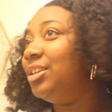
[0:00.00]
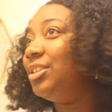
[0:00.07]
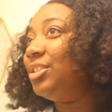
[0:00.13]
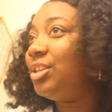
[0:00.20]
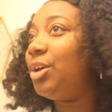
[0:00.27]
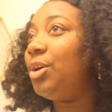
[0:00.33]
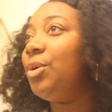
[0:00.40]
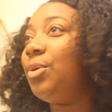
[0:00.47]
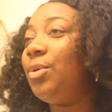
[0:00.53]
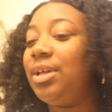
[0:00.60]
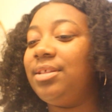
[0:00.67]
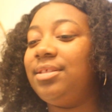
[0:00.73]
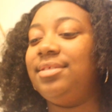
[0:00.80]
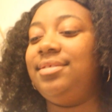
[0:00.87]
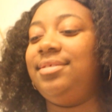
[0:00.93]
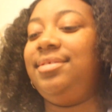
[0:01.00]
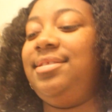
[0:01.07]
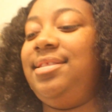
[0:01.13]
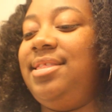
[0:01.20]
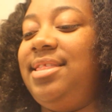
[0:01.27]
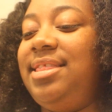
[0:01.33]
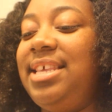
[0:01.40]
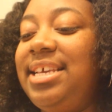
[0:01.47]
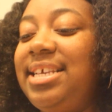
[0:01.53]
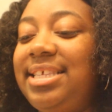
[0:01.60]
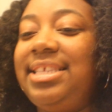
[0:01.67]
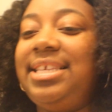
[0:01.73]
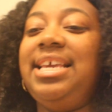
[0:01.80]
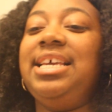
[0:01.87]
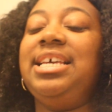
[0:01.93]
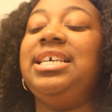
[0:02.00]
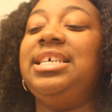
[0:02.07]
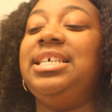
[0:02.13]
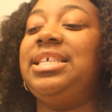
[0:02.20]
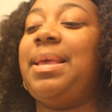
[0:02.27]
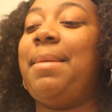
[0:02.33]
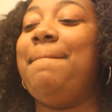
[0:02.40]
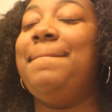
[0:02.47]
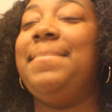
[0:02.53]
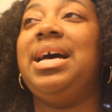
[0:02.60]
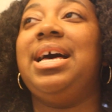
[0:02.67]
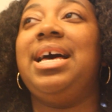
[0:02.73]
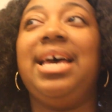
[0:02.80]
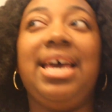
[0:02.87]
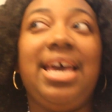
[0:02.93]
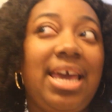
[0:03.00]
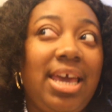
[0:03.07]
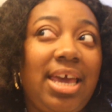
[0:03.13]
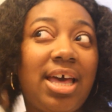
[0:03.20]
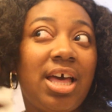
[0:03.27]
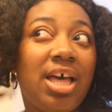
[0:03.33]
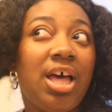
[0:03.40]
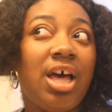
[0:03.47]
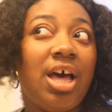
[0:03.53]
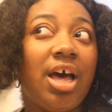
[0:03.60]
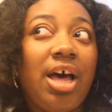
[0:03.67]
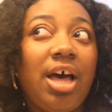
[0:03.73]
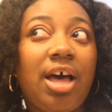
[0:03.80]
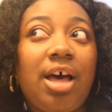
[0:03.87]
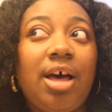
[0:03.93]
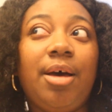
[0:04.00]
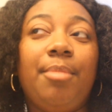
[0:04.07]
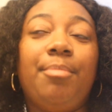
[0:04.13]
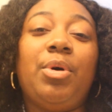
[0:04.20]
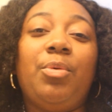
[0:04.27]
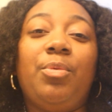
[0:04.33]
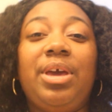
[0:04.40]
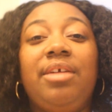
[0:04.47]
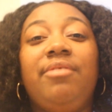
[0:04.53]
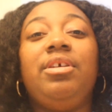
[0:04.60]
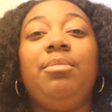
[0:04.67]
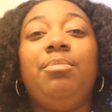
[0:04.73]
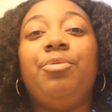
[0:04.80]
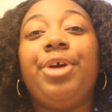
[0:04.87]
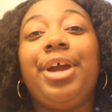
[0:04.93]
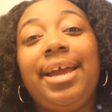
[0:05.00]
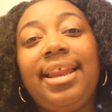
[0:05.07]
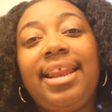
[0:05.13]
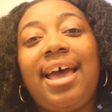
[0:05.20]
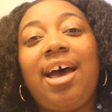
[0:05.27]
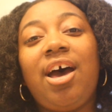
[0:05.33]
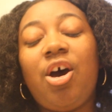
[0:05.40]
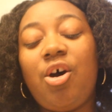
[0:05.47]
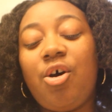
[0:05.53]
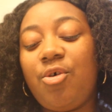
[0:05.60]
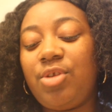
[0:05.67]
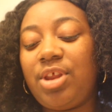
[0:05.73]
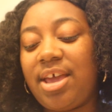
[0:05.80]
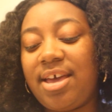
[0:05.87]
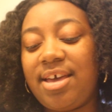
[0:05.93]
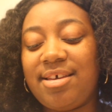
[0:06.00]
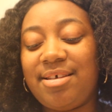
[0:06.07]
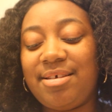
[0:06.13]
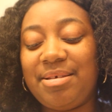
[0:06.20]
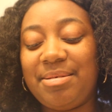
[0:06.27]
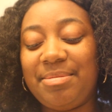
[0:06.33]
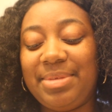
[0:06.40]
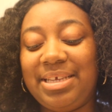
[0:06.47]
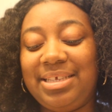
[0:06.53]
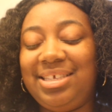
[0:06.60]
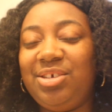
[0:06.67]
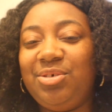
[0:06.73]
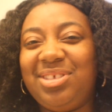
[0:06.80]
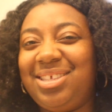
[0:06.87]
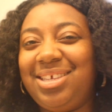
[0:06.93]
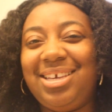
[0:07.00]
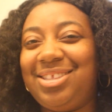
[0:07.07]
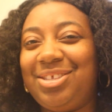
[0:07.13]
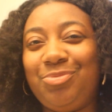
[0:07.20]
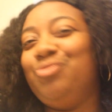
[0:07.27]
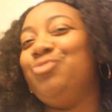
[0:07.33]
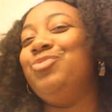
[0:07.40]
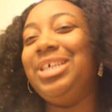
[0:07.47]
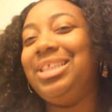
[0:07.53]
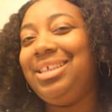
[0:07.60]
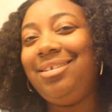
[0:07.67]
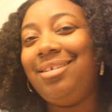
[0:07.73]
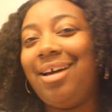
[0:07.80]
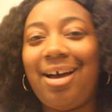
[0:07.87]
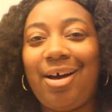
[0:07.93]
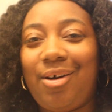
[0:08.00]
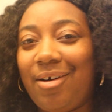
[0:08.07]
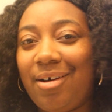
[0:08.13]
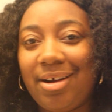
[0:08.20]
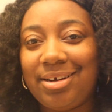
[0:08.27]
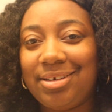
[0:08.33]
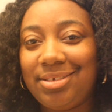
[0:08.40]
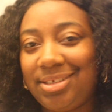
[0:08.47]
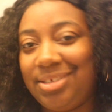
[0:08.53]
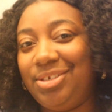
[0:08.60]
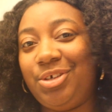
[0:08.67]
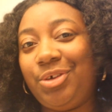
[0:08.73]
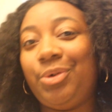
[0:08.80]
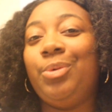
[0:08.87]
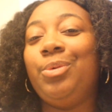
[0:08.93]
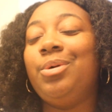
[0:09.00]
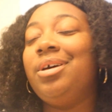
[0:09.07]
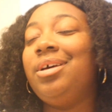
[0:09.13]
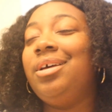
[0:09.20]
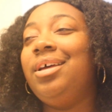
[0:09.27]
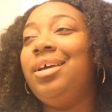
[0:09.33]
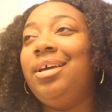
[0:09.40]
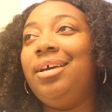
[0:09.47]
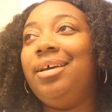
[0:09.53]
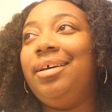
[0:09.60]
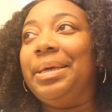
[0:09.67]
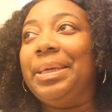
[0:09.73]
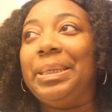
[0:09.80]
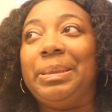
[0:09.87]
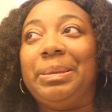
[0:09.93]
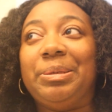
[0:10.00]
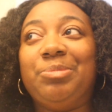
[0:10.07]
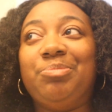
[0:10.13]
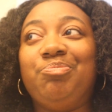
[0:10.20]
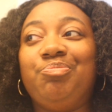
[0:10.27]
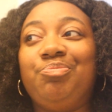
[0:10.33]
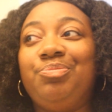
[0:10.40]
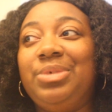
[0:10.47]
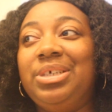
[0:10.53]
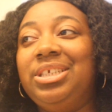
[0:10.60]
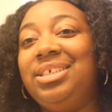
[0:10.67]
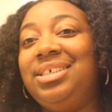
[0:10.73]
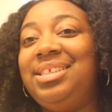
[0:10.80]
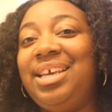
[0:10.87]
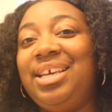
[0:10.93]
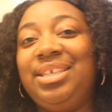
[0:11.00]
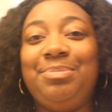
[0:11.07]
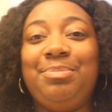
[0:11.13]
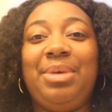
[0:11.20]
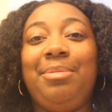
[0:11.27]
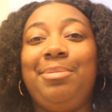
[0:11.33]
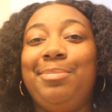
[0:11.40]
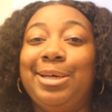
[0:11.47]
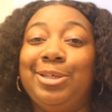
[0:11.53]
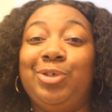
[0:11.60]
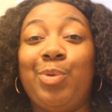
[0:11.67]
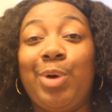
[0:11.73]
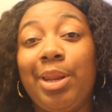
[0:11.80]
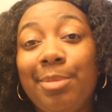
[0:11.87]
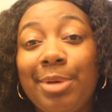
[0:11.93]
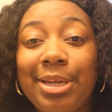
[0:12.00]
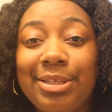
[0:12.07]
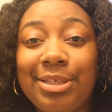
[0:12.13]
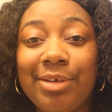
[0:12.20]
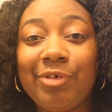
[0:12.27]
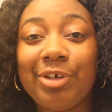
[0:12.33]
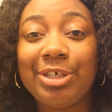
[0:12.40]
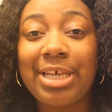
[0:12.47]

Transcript: So this is my wavy braid out. As you can see, it's really not hard to do. It just takes maybe about 20 minutes of your